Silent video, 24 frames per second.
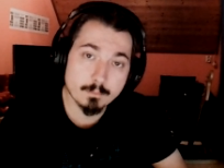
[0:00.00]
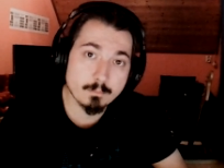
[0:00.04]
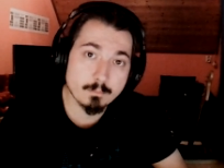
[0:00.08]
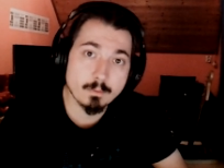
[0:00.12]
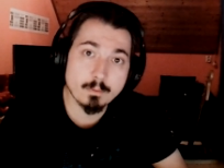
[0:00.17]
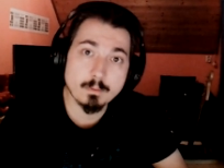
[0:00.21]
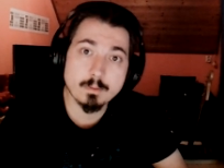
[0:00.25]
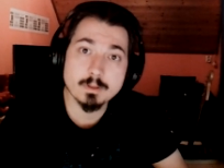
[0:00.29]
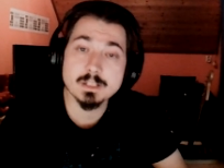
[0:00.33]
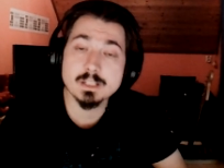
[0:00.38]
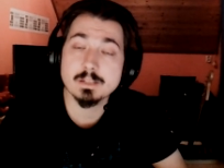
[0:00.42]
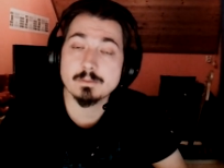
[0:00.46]

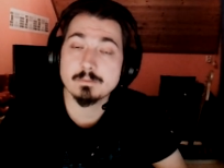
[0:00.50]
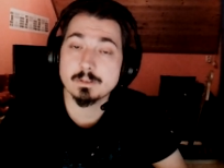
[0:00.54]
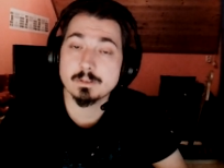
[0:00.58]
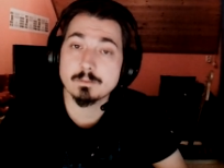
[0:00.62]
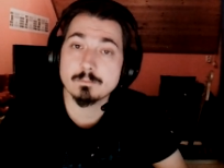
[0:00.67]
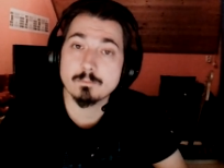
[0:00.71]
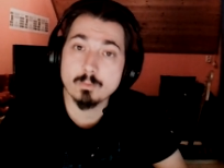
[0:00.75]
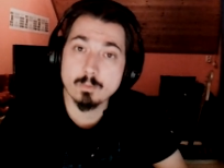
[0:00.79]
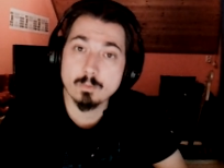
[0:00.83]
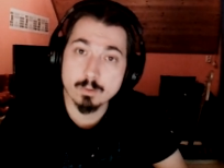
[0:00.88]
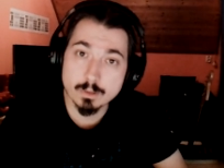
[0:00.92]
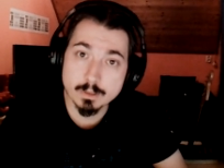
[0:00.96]
civil
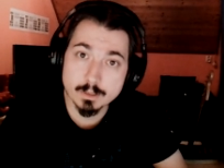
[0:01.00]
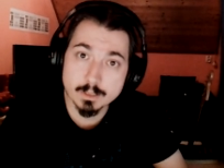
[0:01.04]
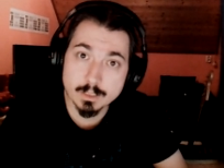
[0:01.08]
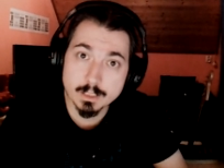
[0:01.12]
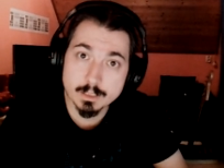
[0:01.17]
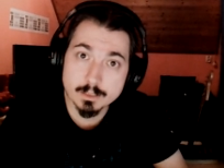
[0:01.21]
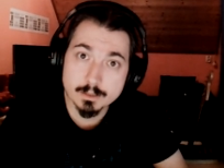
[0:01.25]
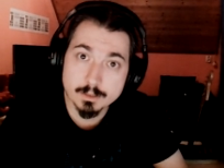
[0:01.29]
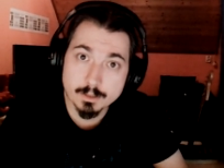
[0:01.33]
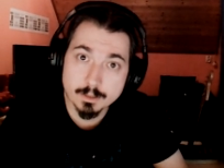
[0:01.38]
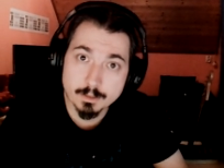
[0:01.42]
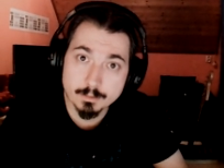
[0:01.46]
war
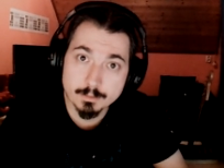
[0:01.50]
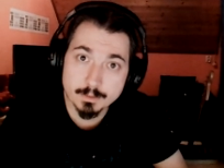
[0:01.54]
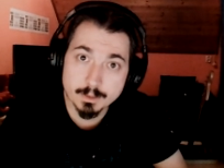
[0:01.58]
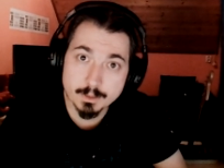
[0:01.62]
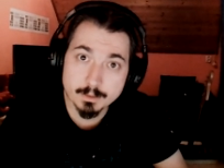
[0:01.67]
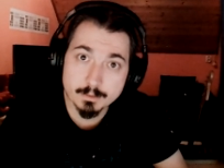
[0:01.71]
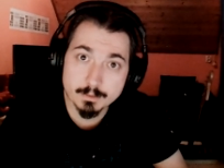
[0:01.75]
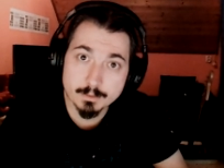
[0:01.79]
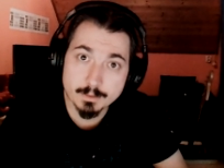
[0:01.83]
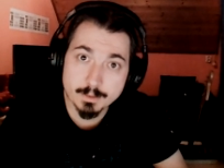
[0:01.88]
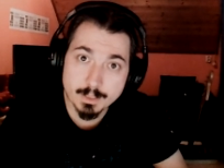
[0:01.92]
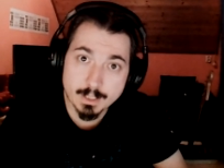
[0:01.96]
that's going
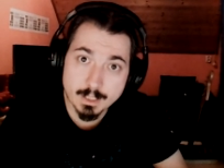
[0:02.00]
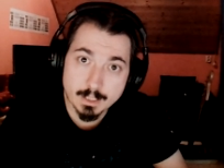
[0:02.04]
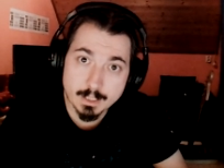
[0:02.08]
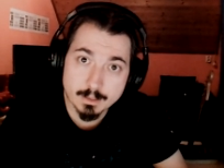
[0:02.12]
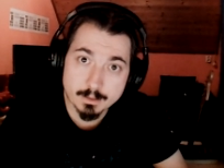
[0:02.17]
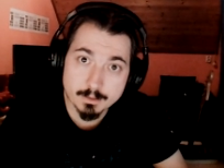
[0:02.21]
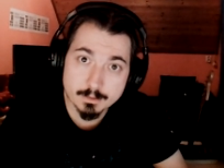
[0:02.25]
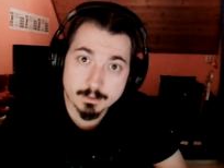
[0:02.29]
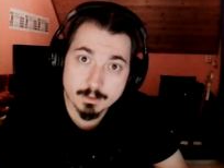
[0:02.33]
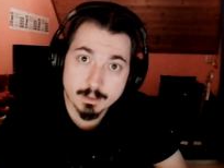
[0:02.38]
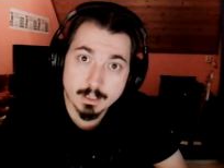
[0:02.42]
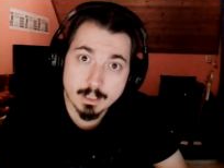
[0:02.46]
on there.
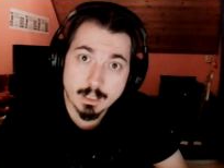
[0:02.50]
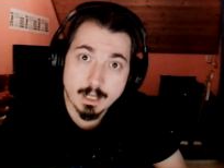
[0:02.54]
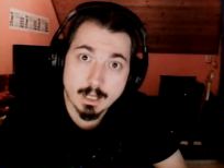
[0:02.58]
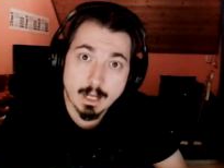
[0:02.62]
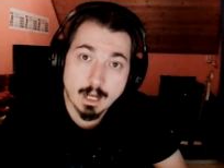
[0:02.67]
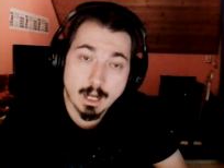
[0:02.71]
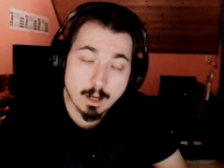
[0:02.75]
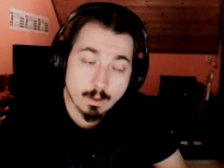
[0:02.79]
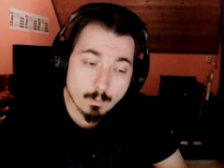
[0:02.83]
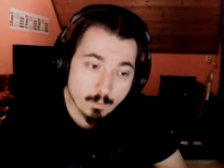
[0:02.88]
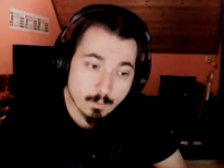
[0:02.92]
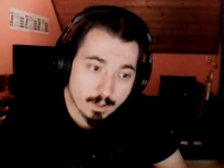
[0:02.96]

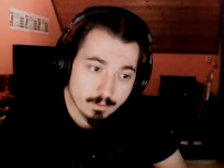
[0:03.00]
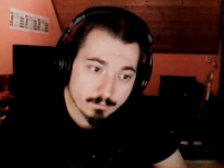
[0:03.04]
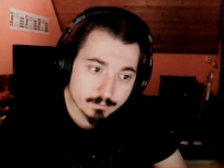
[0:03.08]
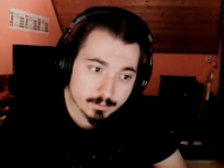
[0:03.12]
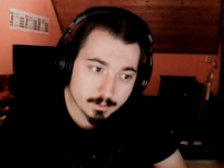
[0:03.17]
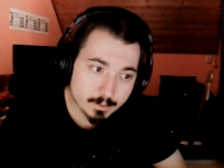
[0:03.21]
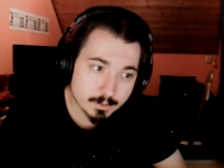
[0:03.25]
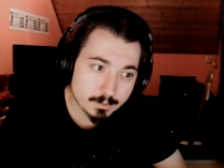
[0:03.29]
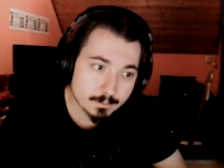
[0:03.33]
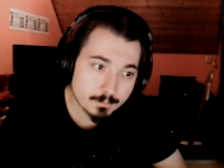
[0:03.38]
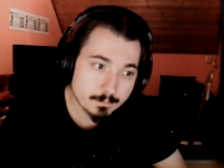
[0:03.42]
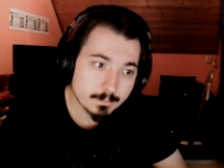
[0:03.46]

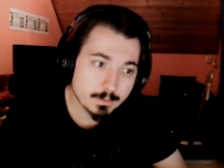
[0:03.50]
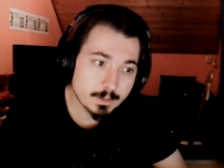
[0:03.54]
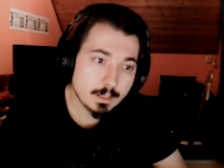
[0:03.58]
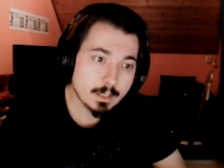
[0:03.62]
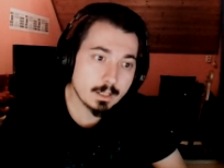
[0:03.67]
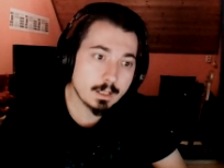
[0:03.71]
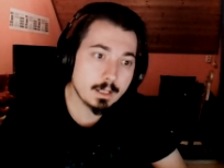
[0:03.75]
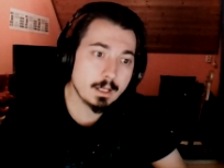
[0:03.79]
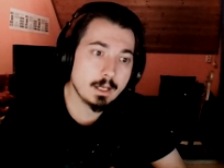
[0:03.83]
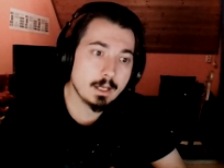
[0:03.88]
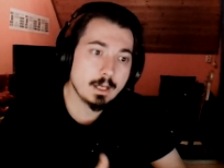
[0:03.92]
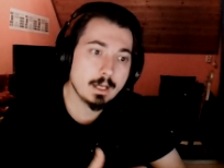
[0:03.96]
However,
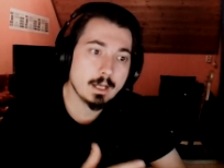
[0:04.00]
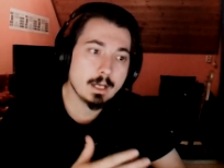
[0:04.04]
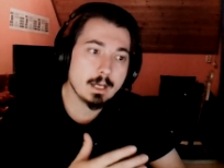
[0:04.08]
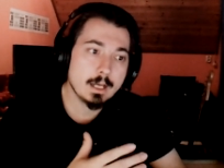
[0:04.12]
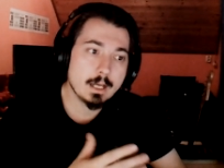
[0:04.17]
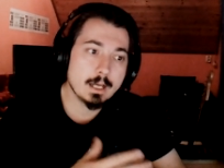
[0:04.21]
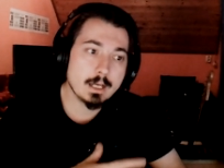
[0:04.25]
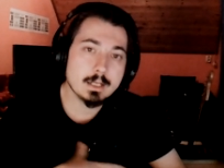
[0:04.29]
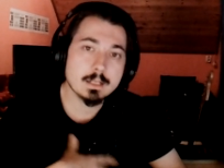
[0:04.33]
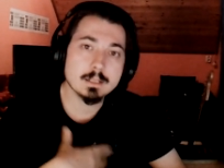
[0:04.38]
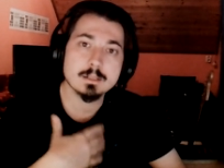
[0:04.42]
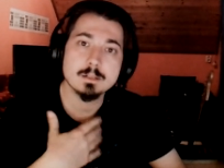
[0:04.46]

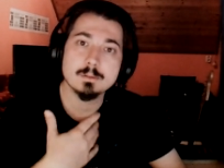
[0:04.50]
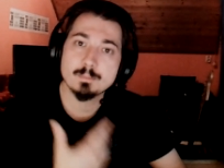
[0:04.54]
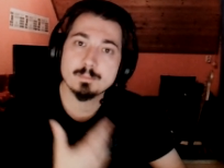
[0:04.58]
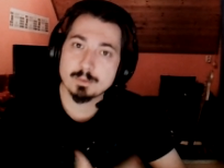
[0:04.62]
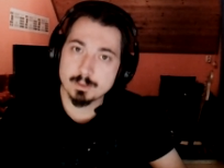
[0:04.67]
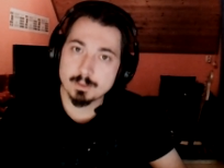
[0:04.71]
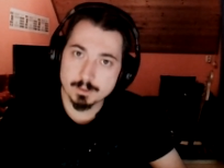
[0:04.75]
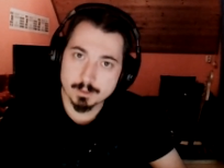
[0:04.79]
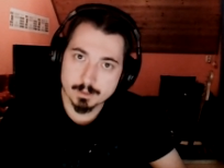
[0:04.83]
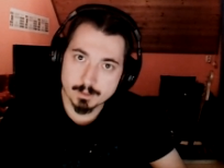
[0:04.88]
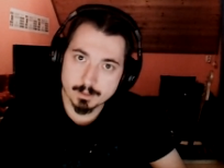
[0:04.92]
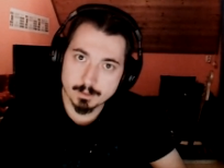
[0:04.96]
as a
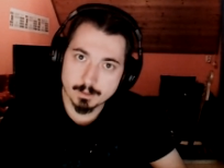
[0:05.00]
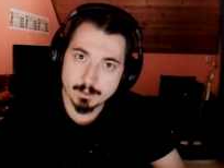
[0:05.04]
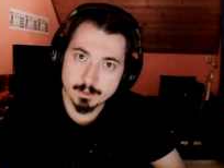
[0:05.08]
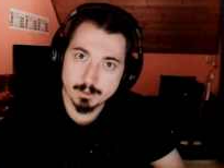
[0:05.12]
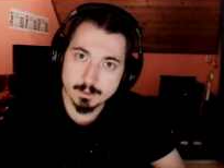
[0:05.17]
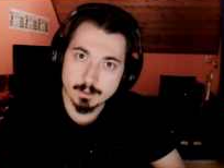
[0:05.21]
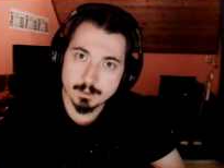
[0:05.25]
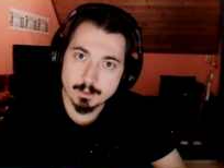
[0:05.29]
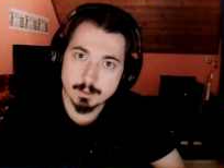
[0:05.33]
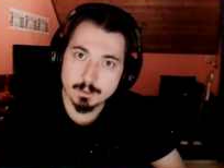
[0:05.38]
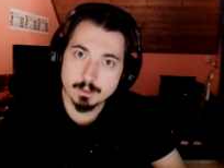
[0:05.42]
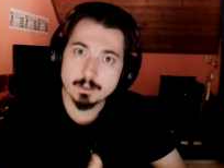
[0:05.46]
person
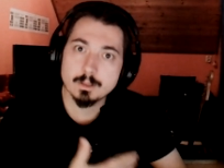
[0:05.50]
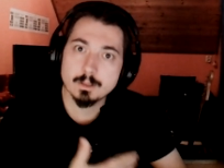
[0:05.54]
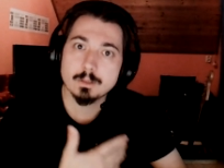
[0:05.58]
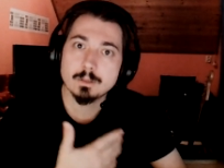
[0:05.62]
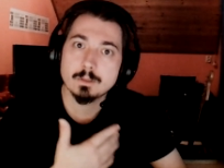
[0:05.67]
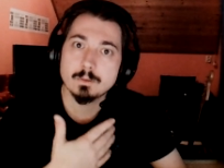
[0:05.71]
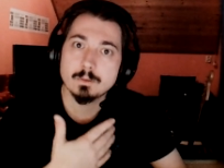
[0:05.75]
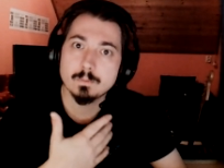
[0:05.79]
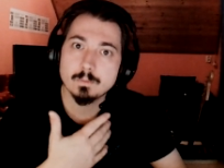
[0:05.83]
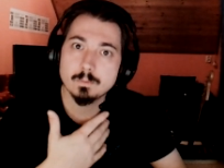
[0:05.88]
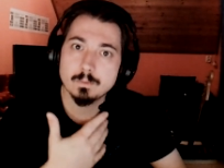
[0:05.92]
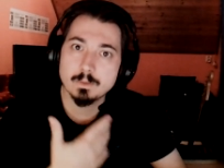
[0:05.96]

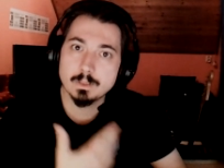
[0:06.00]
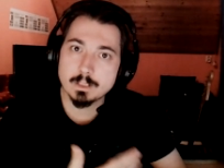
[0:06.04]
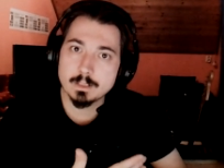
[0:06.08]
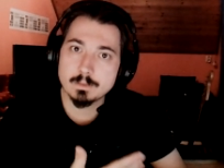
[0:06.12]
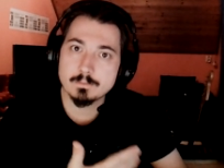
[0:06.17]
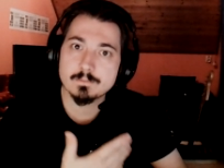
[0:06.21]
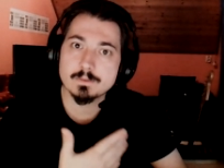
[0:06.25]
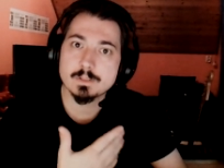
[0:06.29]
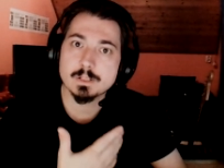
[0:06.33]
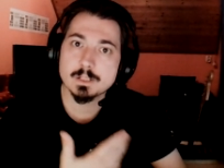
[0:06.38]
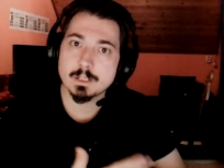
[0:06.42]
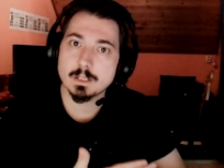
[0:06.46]
who
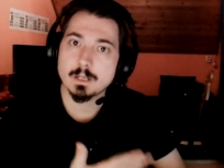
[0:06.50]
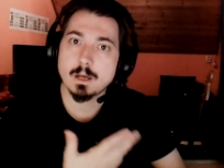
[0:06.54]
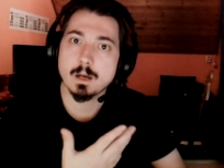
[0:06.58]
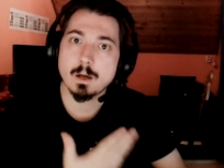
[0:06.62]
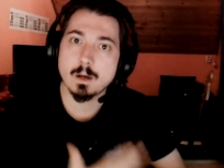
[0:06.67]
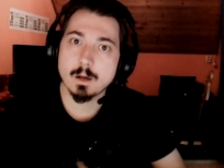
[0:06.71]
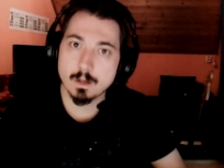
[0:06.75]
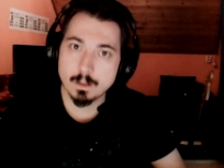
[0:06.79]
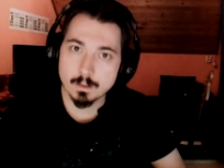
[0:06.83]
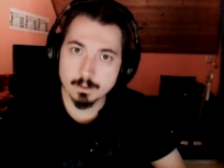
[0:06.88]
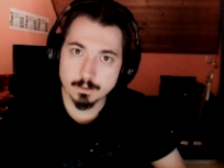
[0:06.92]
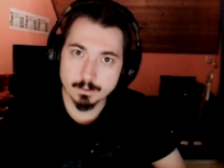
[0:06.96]
lives in
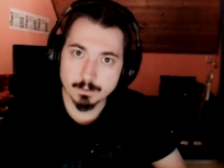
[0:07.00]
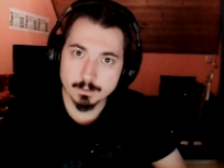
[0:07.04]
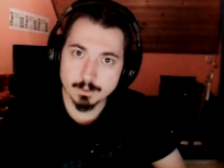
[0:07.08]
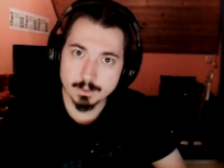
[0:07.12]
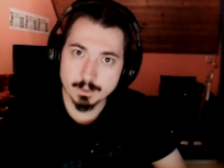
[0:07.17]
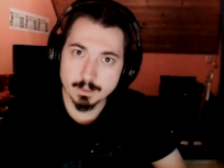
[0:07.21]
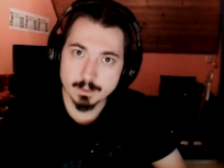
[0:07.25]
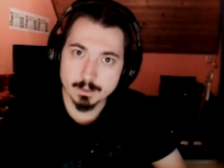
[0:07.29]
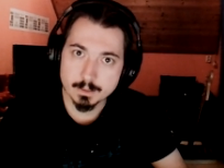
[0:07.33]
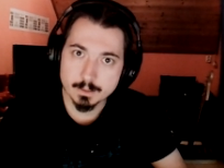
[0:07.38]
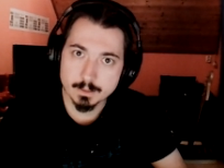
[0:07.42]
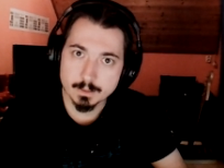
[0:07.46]

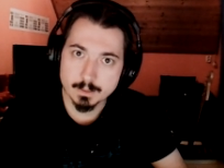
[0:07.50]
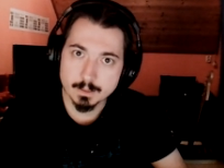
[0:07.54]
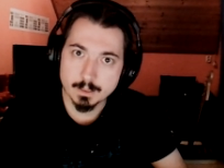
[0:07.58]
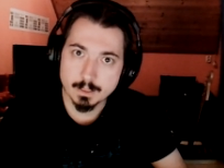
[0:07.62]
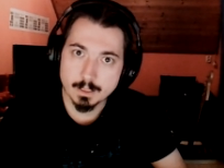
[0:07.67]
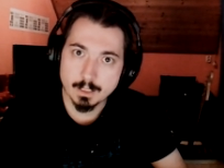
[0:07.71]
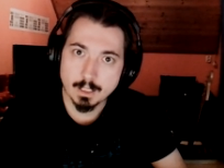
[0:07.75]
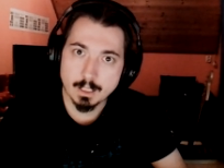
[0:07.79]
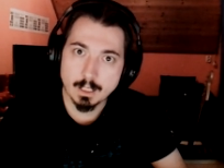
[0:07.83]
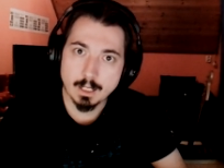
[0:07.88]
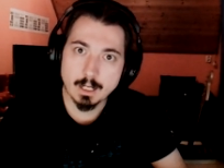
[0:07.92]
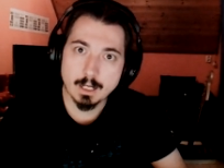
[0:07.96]
Hungary,
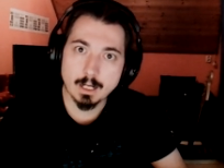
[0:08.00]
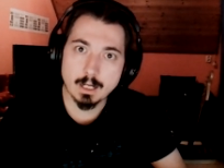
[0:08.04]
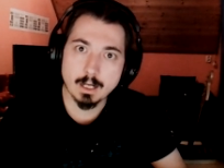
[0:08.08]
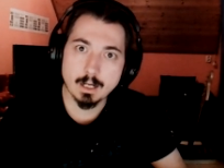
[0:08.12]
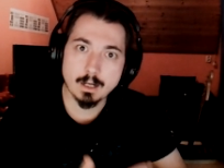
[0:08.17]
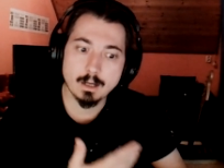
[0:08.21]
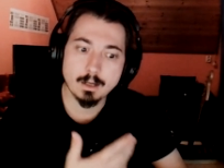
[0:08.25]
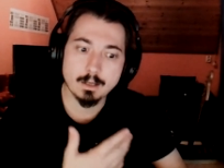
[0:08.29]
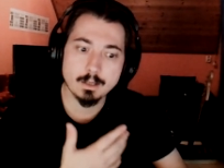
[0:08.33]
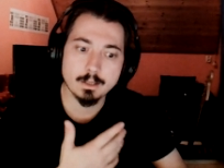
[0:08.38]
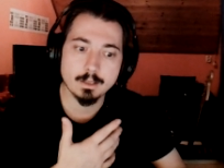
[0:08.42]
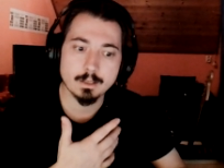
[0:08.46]

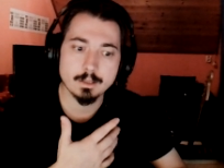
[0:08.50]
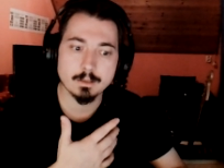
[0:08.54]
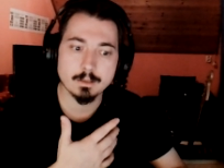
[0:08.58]
I